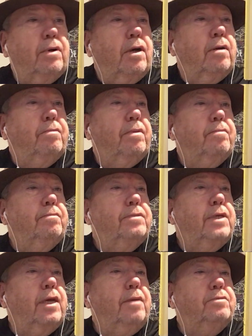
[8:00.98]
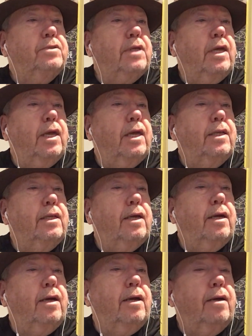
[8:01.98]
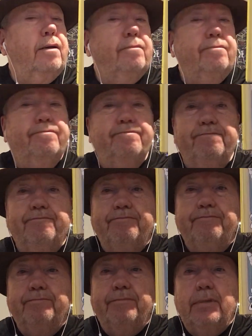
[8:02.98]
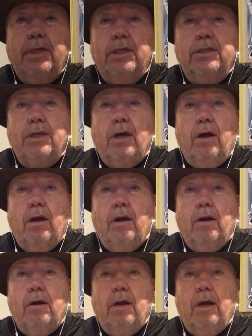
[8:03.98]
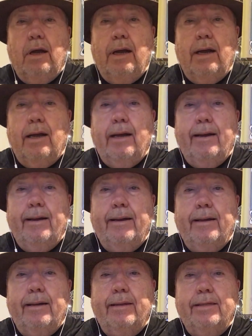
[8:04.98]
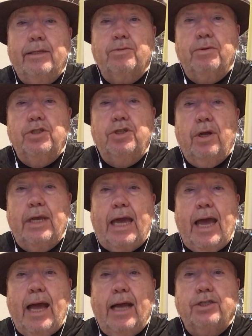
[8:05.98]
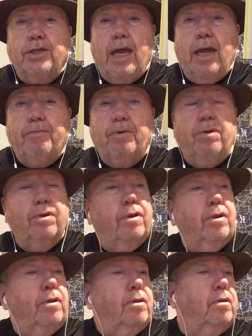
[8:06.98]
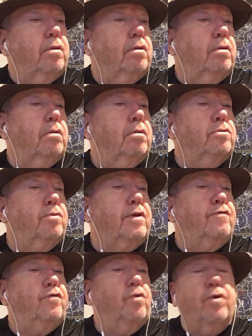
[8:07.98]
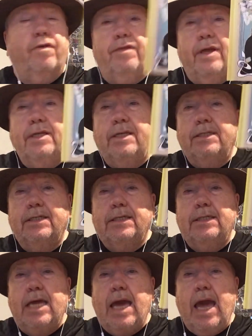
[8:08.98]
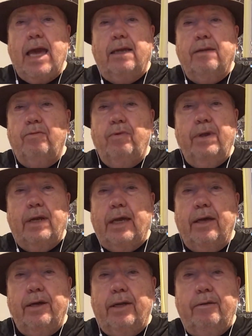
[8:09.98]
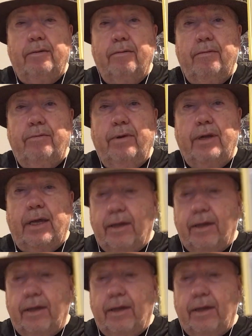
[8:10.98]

uh, tapes and um, these are uh, this one's Johnny Cash, April twenty fourth, nineteen sixty eight. Really good. Really